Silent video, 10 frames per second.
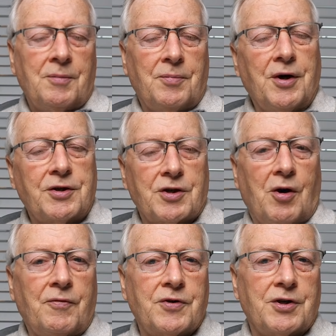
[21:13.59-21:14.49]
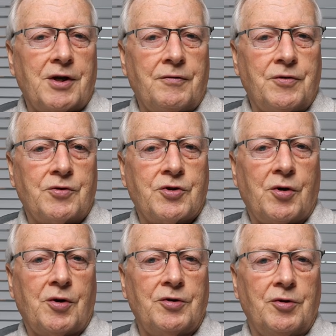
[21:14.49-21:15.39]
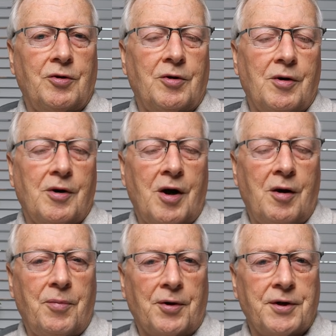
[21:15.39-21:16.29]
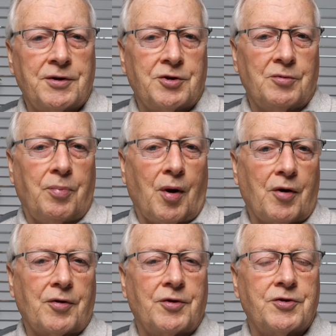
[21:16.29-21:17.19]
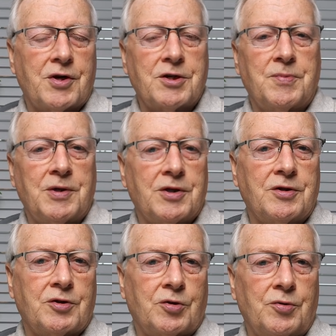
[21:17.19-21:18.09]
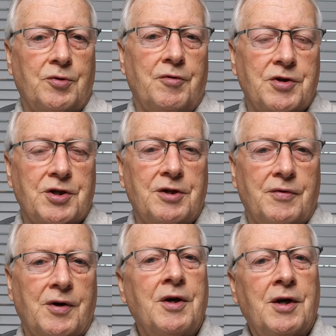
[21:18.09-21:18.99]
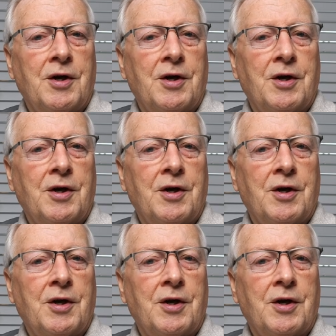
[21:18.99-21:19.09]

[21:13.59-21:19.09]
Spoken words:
But obviously if you turn your body to block the transmitter to the receiver,